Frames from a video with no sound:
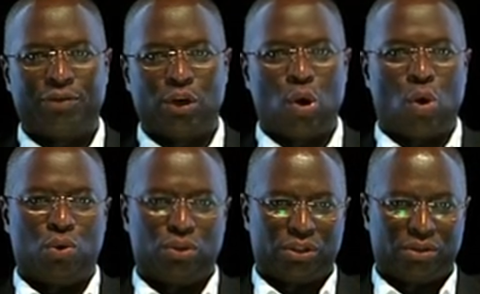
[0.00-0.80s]
of the
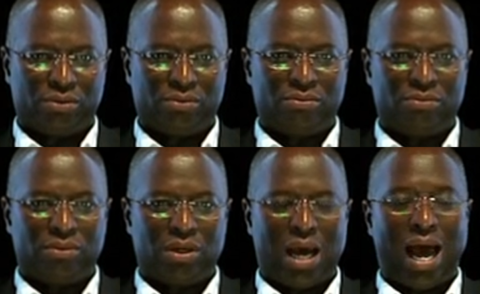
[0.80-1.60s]
Lord
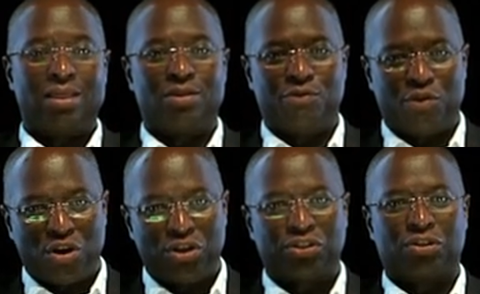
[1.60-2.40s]
and the
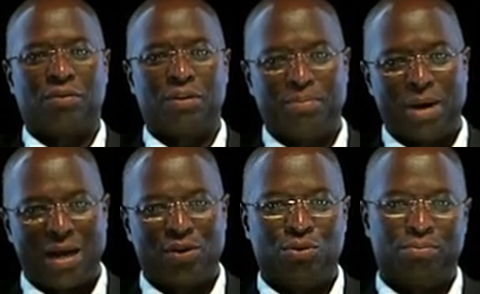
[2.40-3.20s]
voice of the
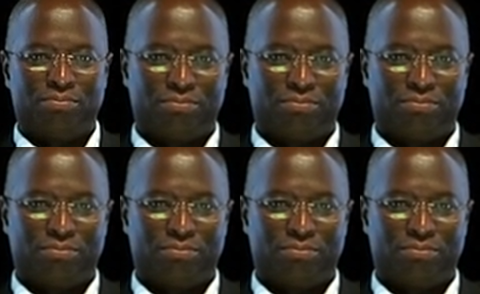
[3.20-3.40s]
bridegroom.